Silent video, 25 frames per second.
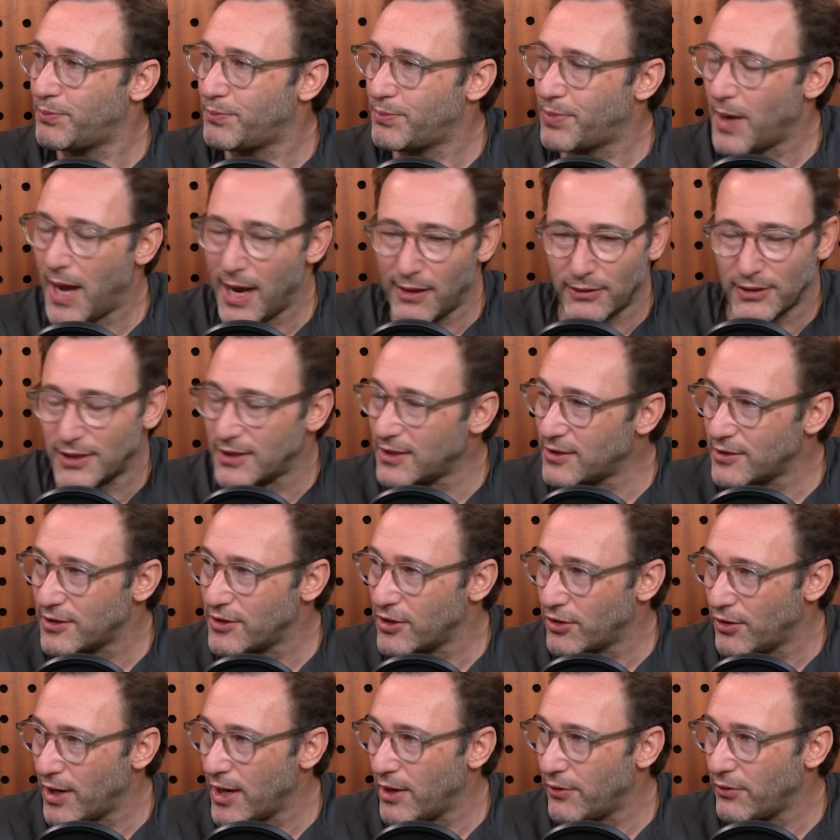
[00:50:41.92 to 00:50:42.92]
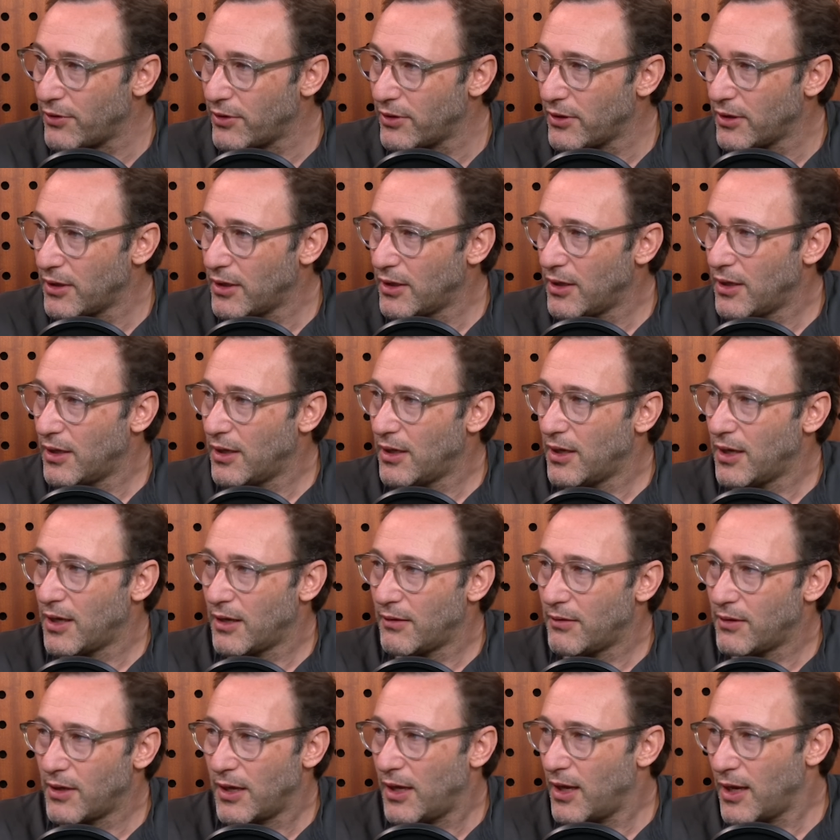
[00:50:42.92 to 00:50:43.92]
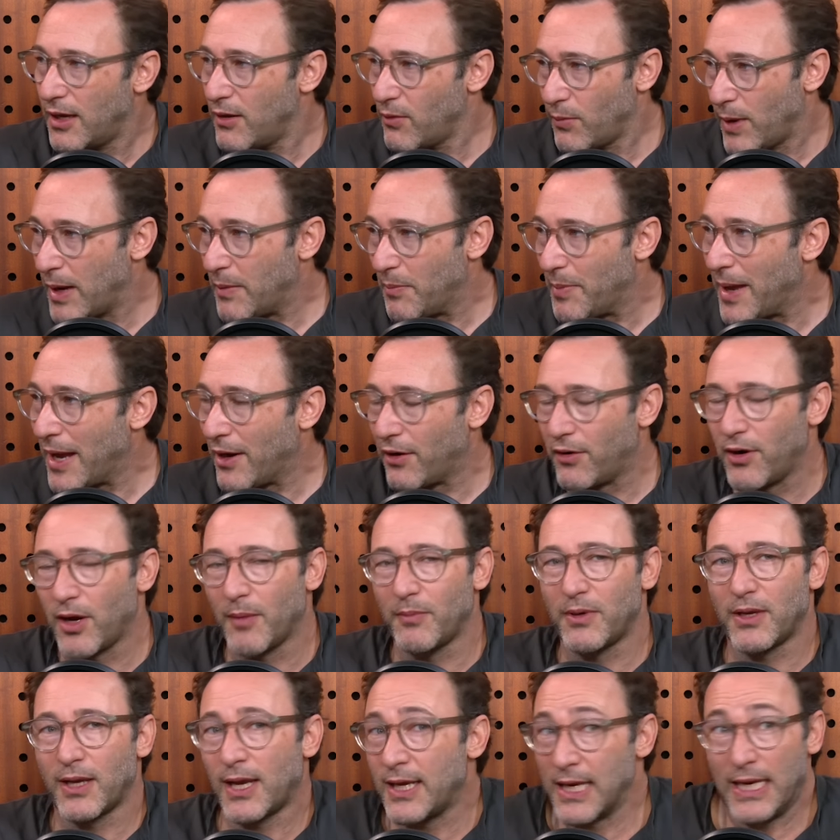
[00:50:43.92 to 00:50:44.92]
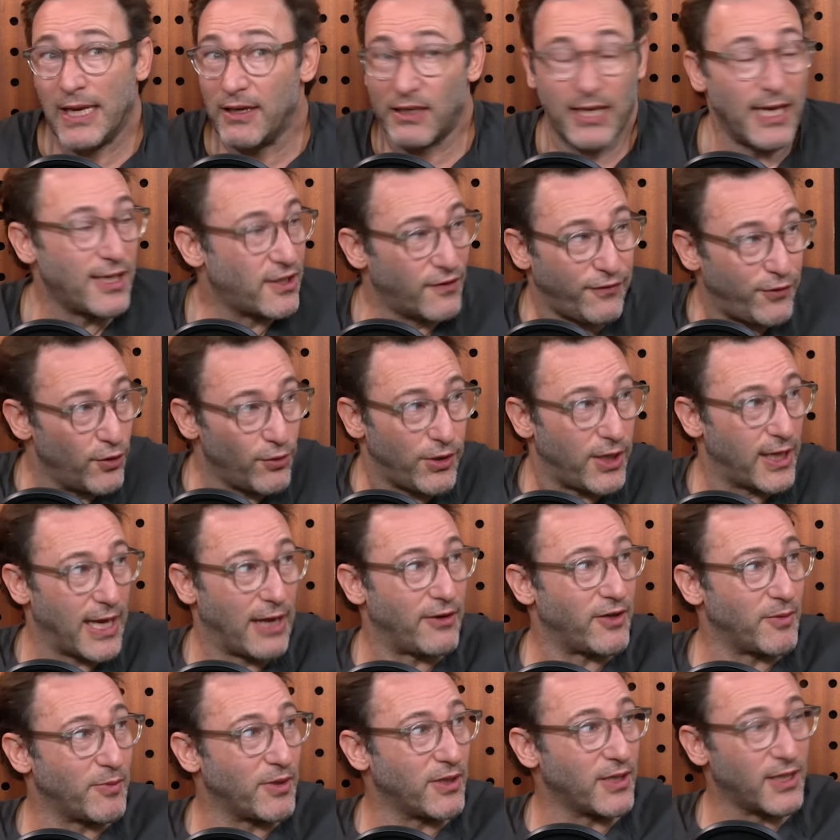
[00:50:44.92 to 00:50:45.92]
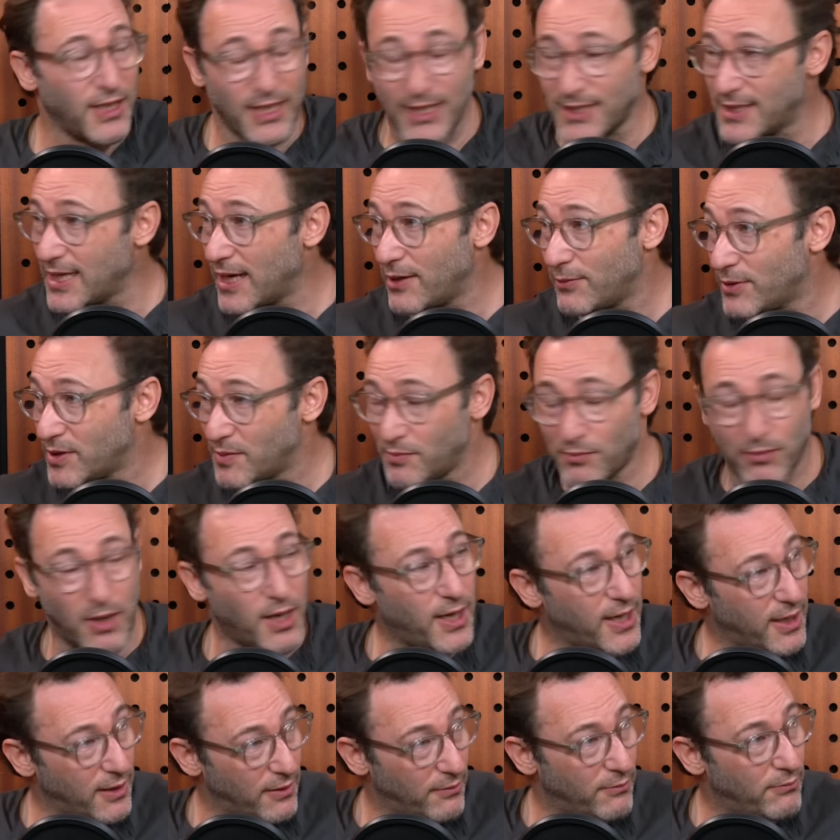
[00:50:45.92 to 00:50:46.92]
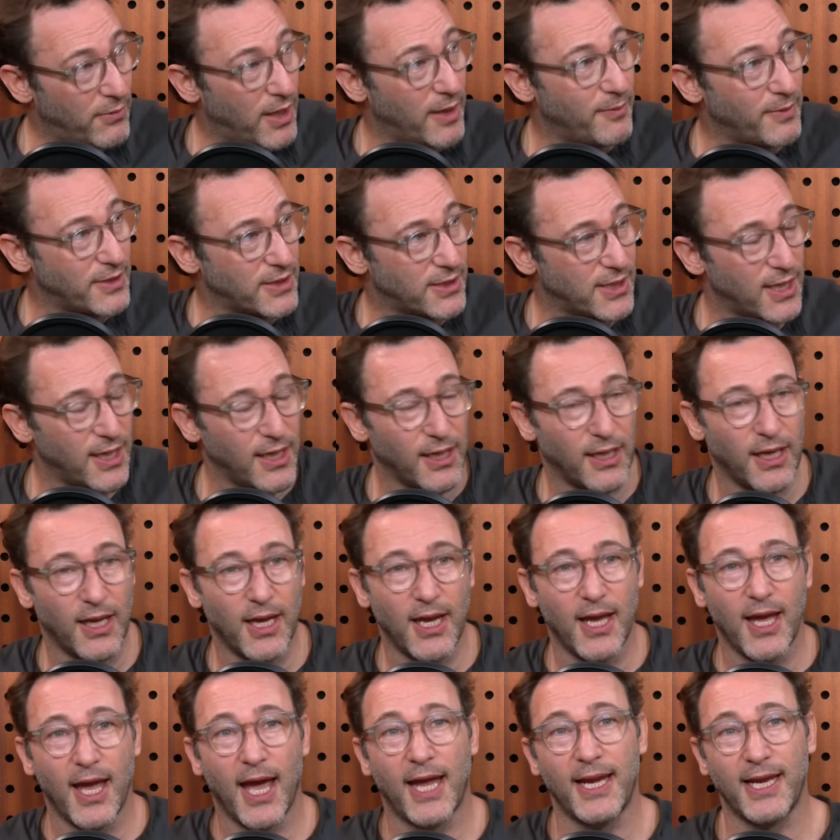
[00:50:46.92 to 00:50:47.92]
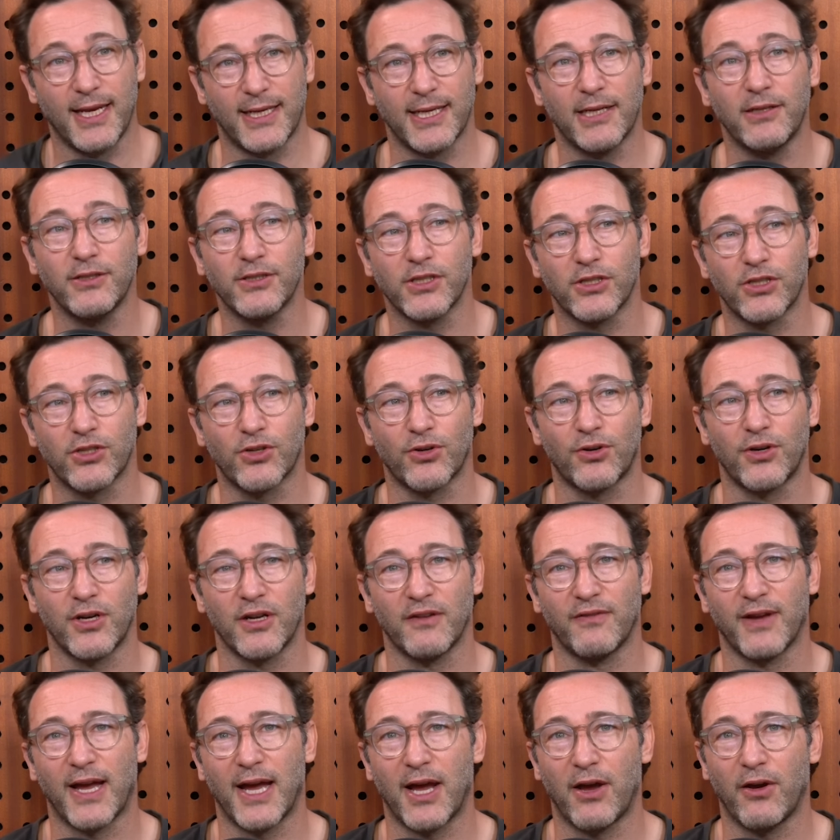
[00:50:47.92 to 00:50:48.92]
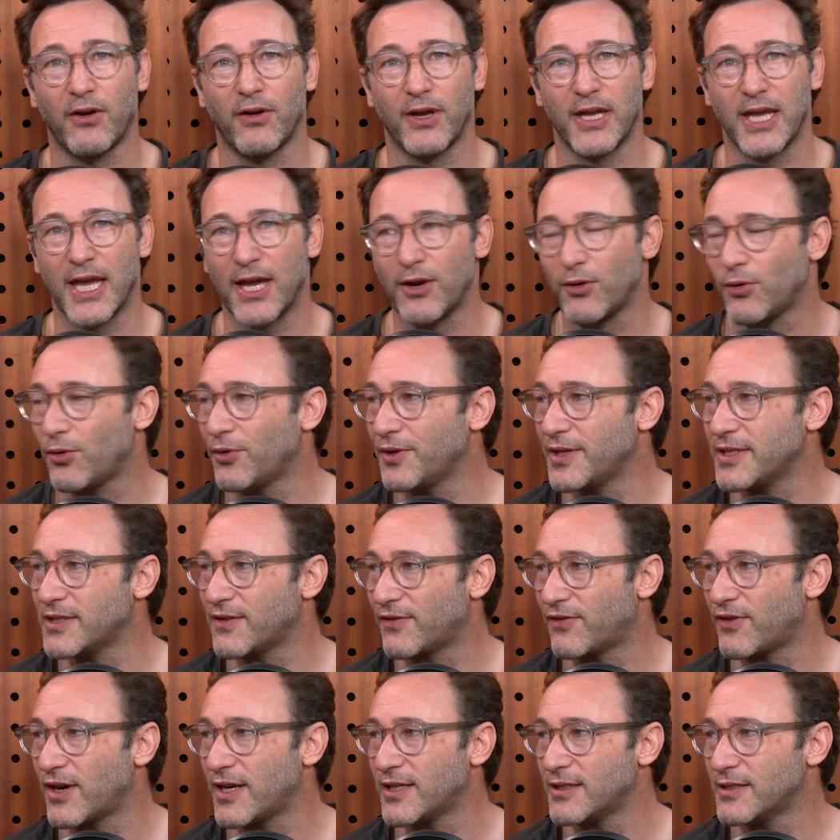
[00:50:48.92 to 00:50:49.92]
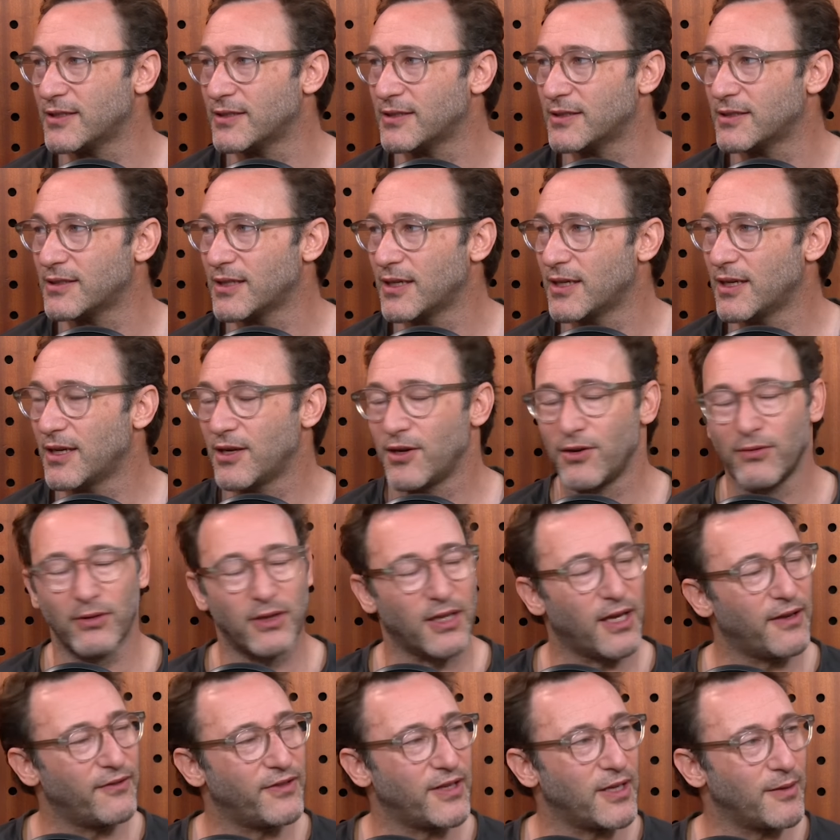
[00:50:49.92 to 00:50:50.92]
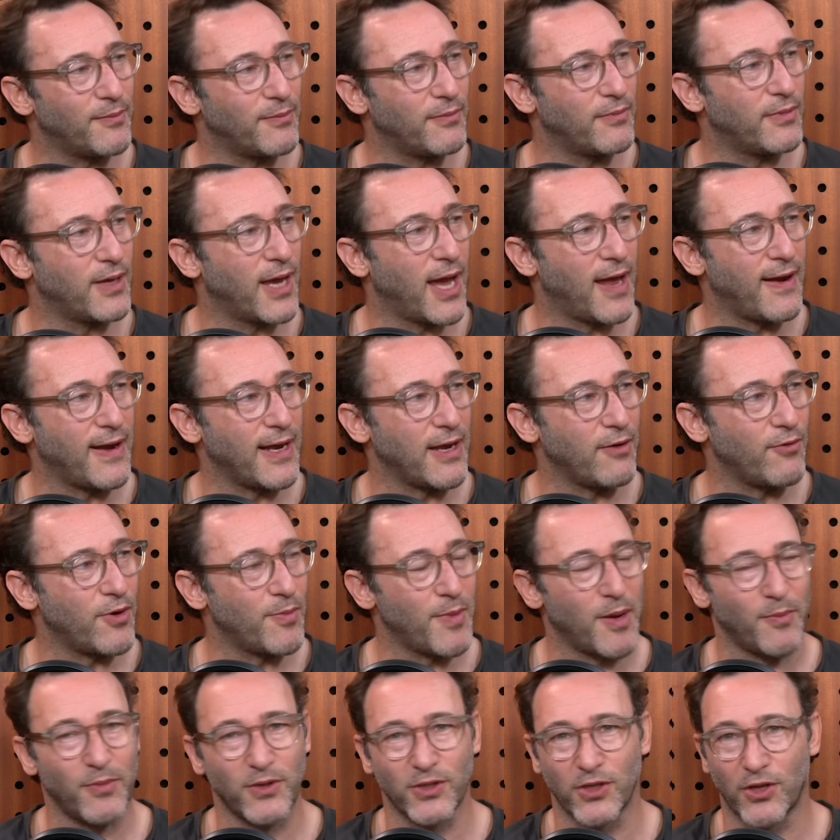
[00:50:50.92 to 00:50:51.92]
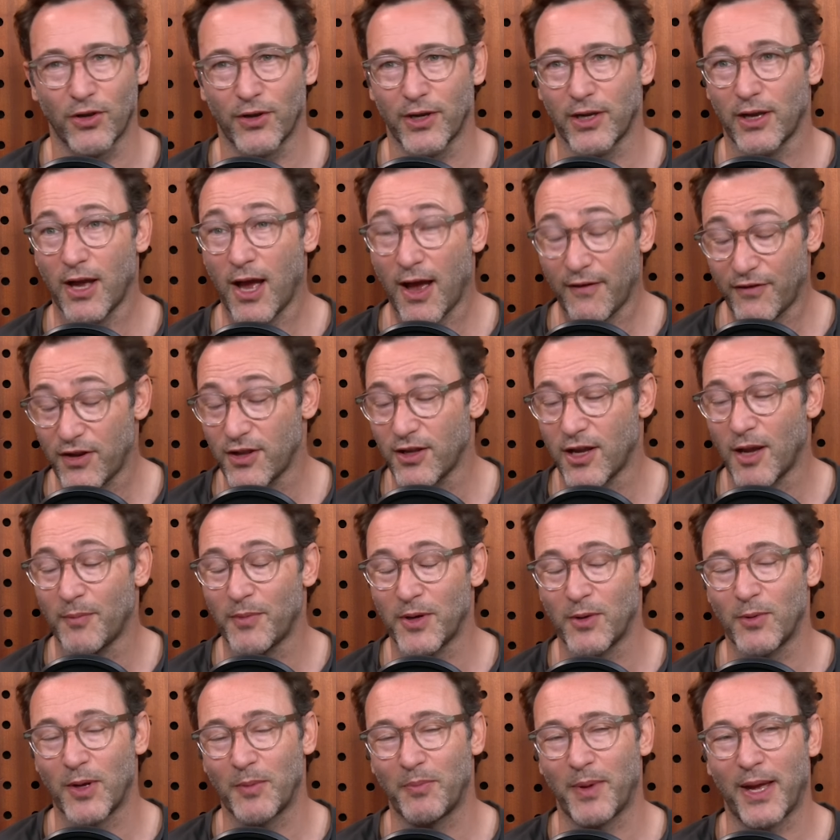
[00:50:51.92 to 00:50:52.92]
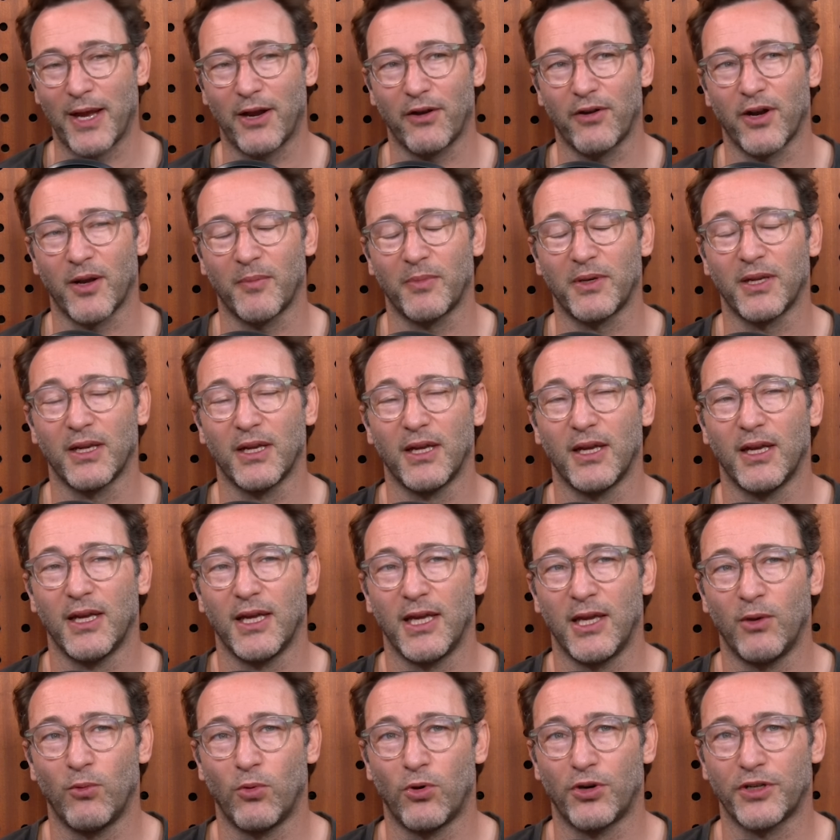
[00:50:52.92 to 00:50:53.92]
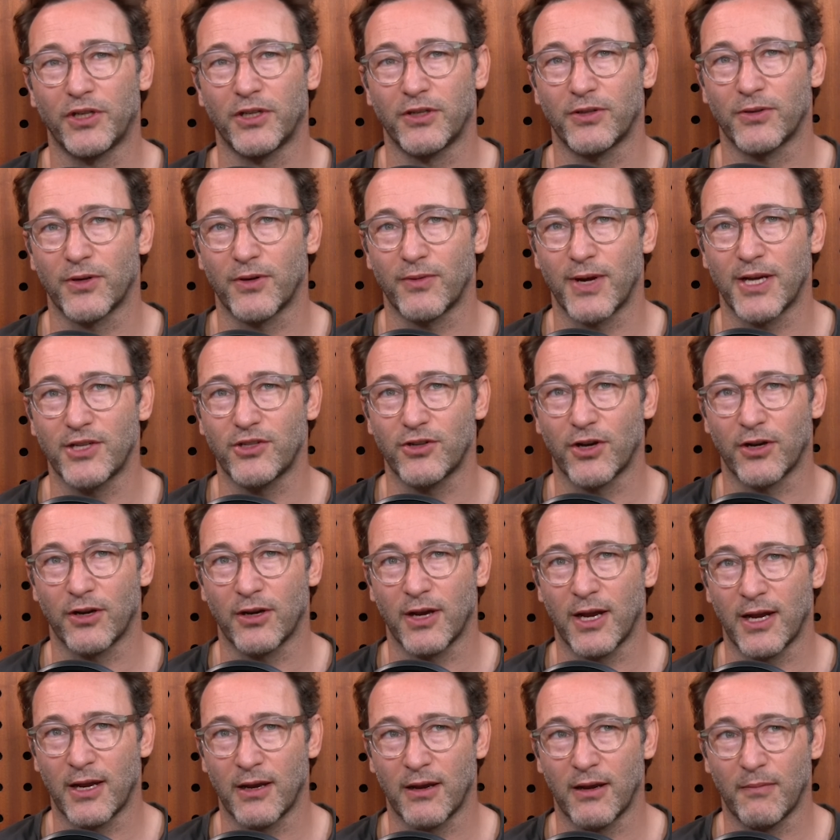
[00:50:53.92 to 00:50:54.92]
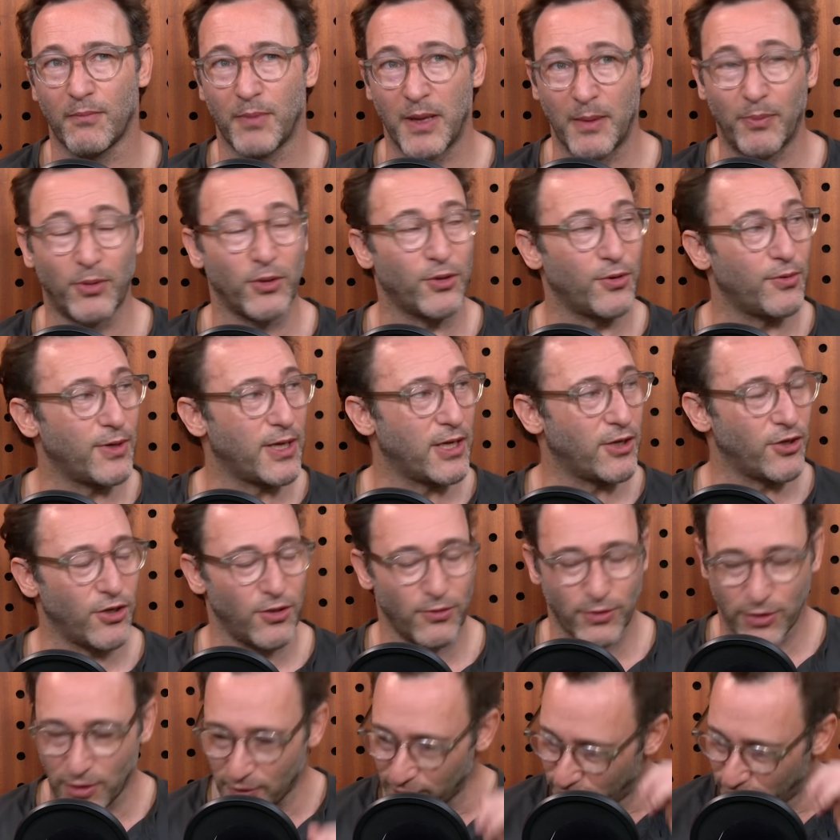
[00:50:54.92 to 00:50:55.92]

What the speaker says: piled it into the ground. It went bankrupt. And he takes full accountability. He said it was my mistake. And he tells a story of how he had all these friends who loved him, and he remembers going, after the company went bankrupt, he walked into a restaurant and people who he knew sort